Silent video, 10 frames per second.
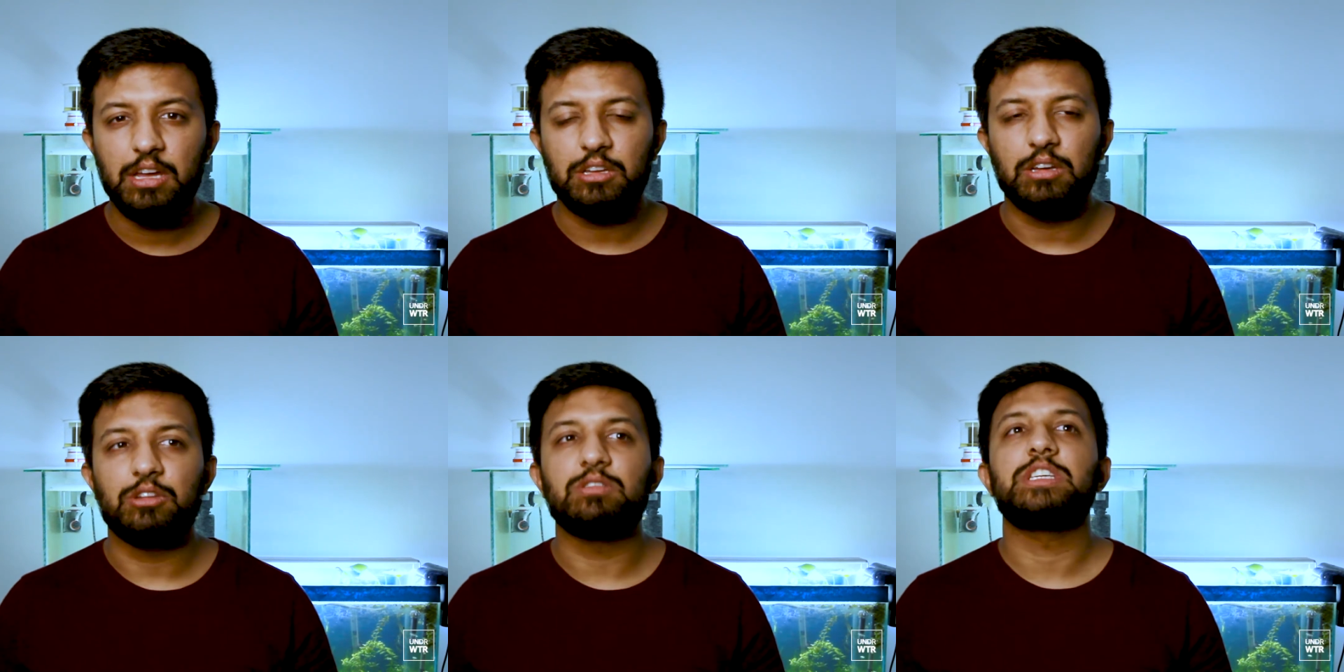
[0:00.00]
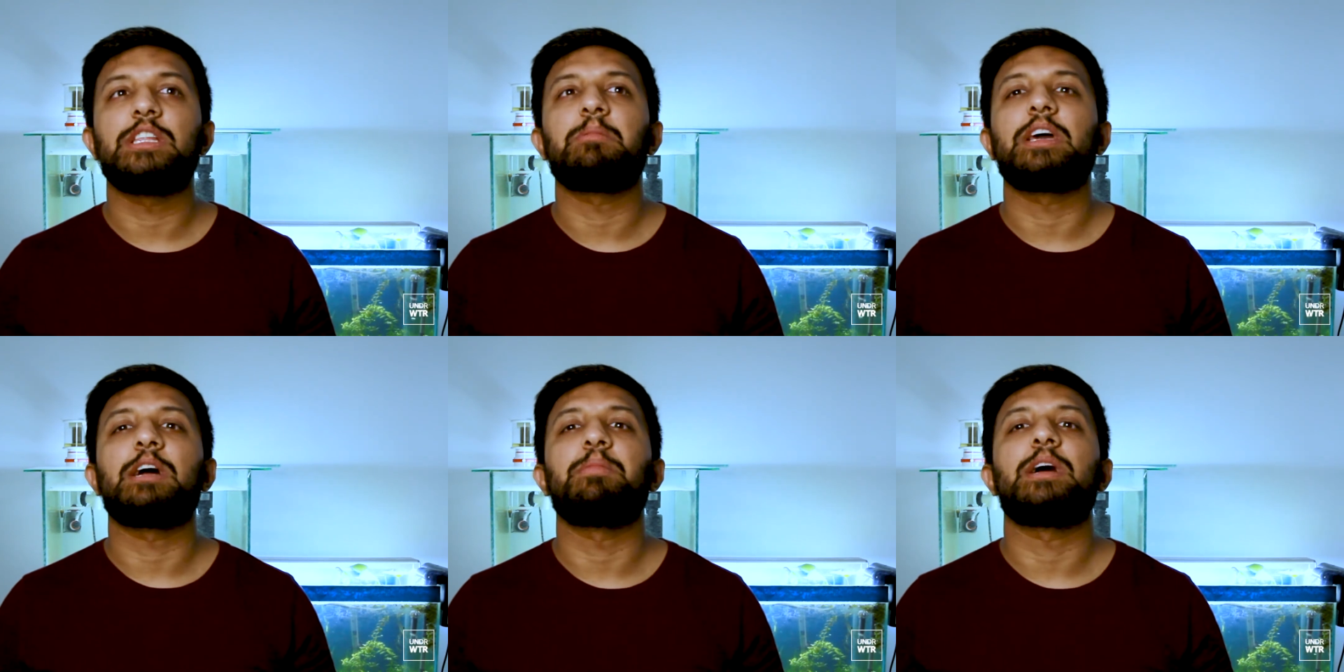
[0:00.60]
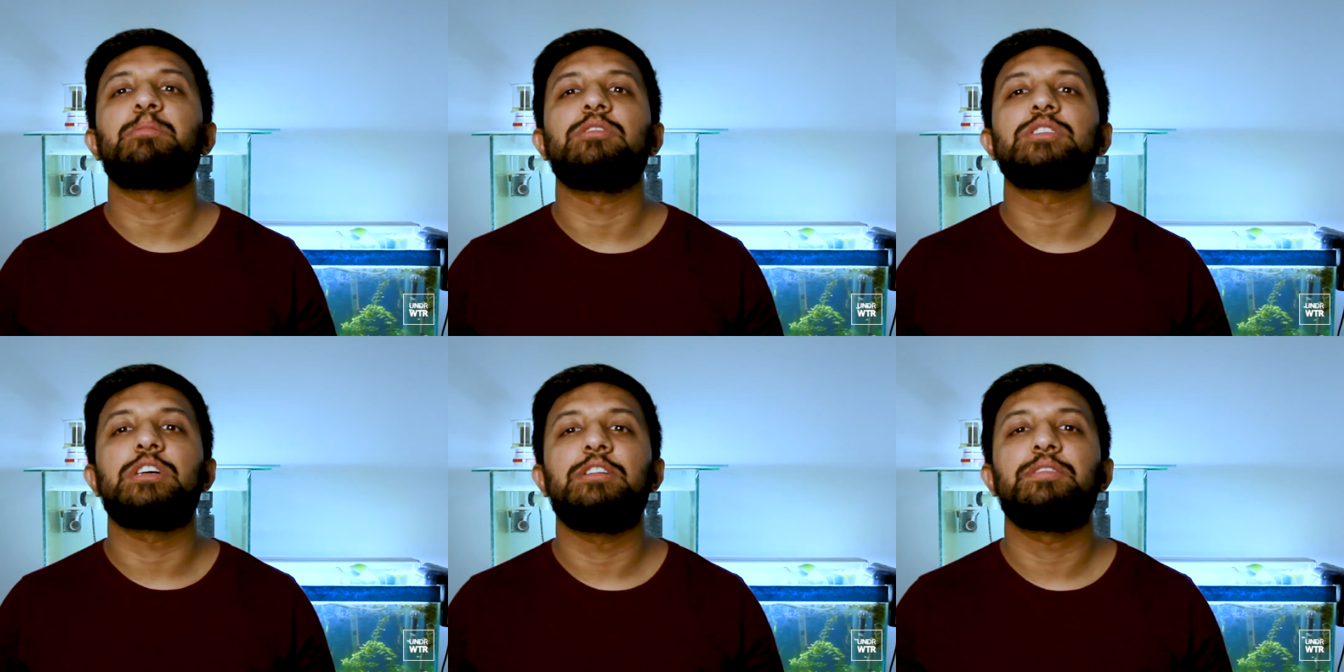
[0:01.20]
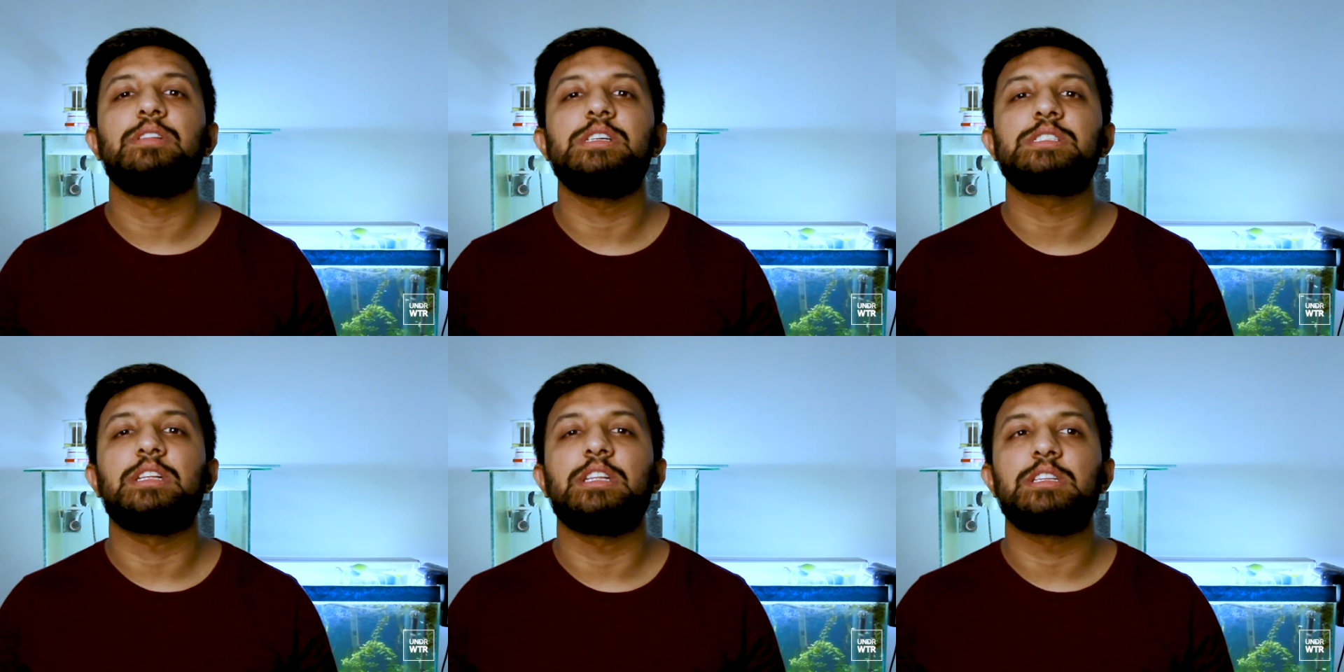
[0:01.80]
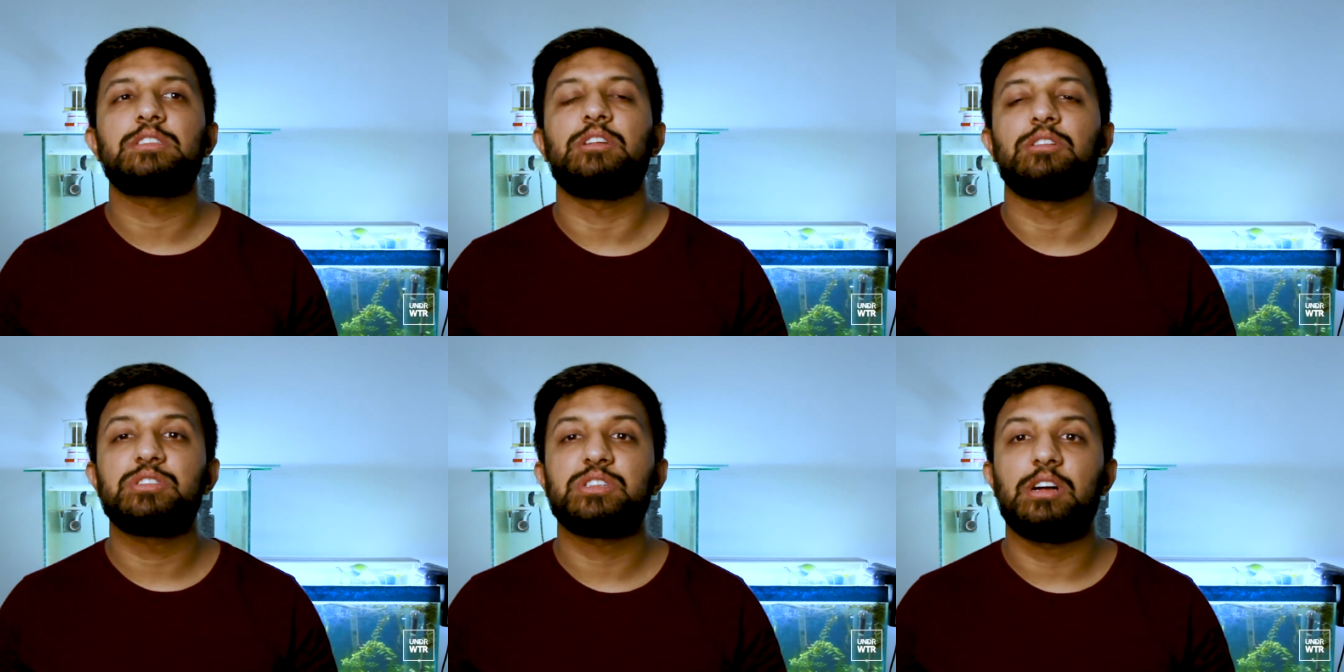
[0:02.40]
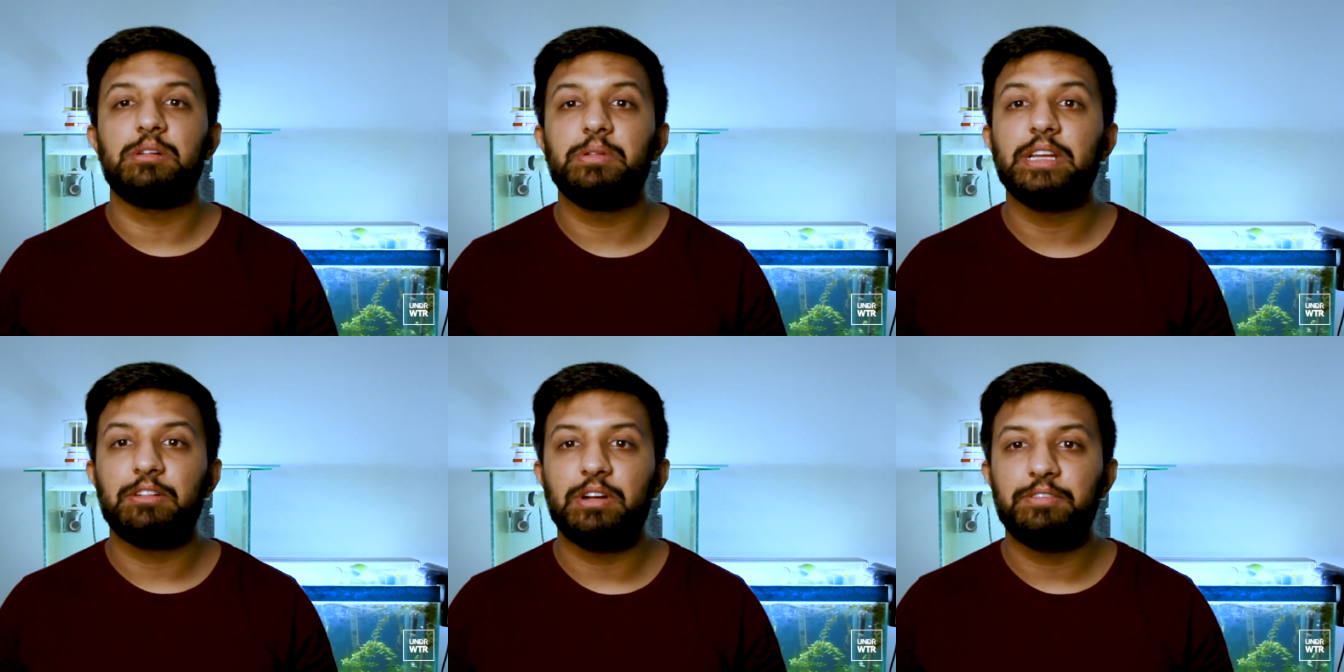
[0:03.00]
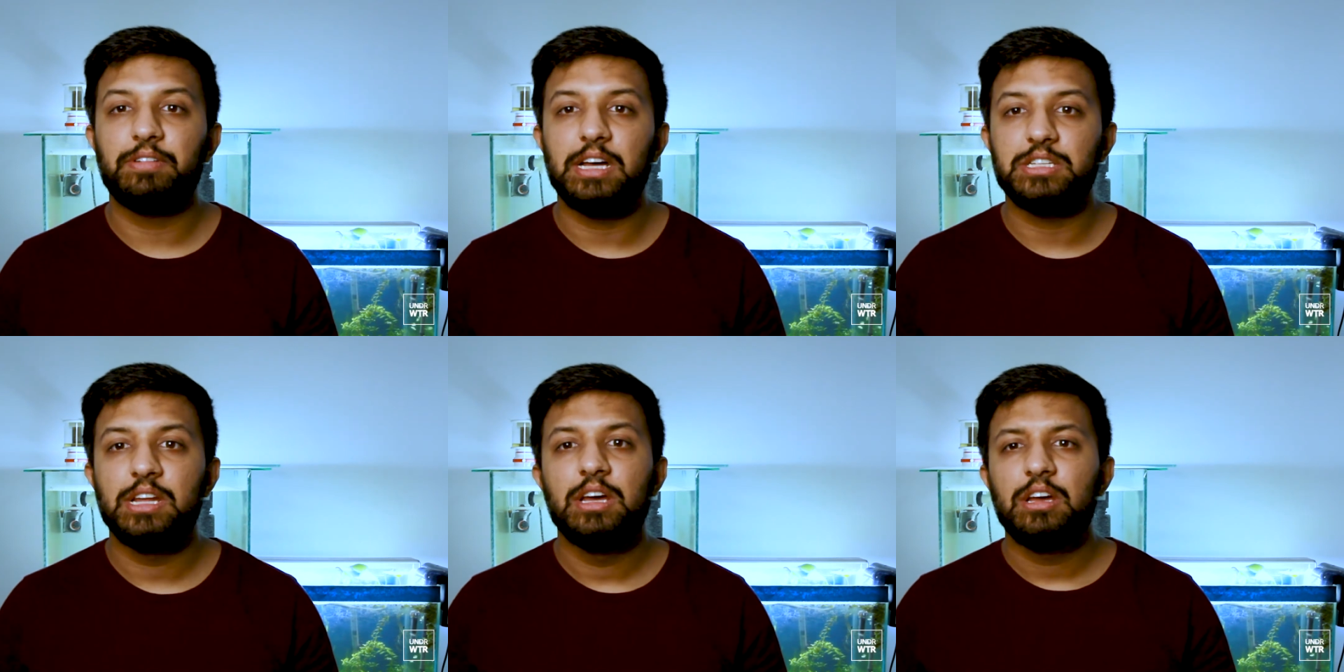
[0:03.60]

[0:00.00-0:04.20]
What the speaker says: You'll see them like coming up to the surface and they'll start breathing very fast.